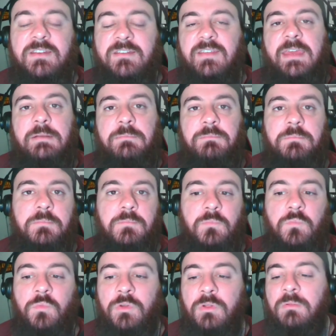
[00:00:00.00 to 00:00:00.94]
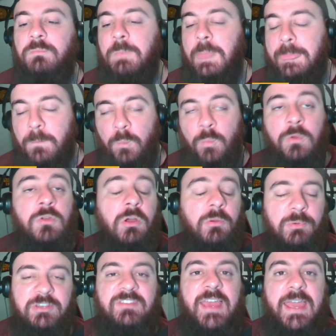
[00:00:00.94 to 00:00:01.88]
10. We'll go
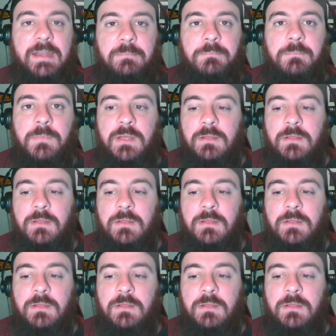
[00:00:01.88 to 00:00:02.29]
with 10.